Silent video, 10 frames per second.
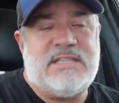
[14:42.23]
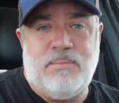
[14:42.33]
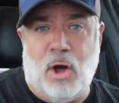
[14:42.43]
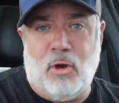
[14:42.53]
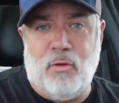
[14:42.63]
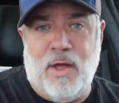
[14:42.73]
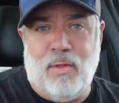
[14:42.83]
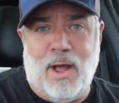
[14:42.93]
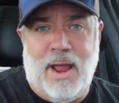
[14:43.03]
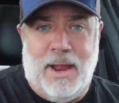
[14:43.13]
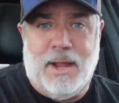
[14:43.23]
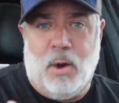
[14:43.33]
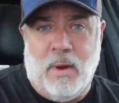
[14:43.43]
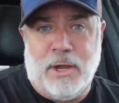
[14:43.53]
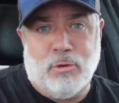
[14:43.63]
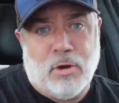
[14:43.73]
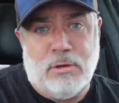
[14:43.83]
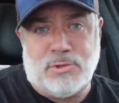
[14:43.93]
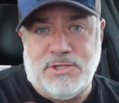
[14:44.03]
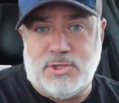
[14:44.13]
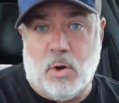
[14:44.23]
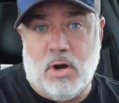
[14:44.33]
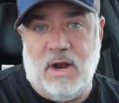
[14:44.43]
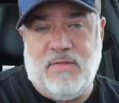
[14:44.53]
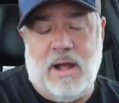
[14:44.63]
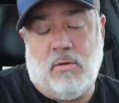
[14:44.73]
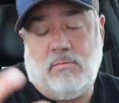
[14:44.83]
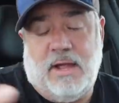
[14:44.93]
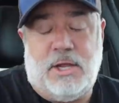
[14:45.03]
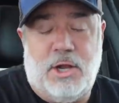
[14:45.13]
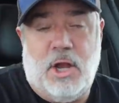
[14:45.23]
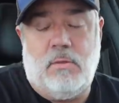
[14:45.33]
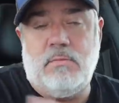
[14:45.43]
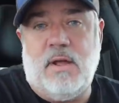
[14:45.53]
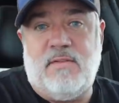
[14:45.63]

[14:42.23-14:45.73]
smaller than like a regular grocery store, if that, or like, you know,